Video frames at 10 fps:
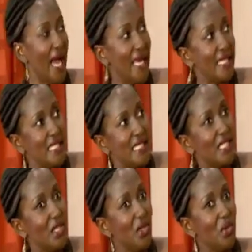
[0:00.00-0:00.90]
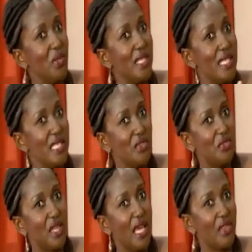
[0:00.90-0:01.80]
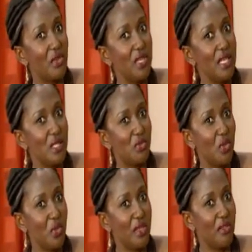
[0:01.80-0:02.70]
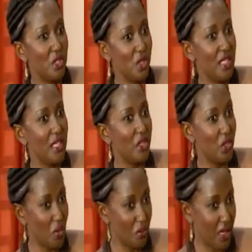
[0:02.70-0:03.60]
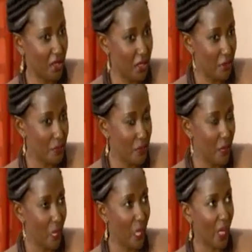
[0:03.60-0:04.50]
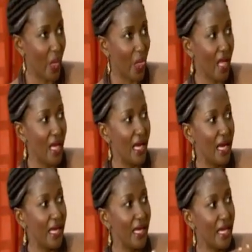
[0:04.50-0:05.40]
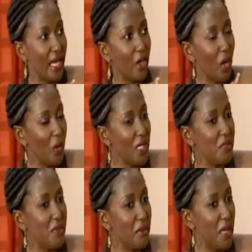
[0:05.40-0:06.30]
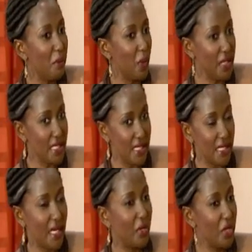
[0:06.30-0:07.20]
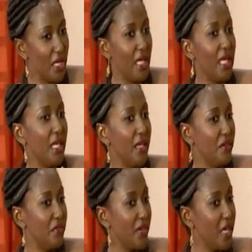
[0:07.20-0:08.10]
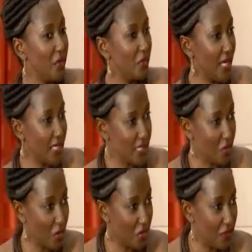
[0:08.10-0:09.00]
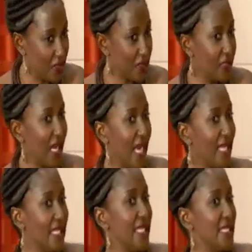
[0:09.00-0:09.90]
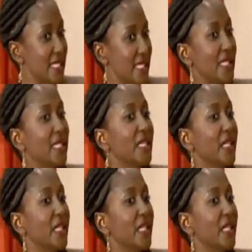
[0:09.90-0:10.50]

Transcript: And you know, we dated for like 3 years before we eventually got married. It had always been my policy that, okay, if I don't get an orphan, at least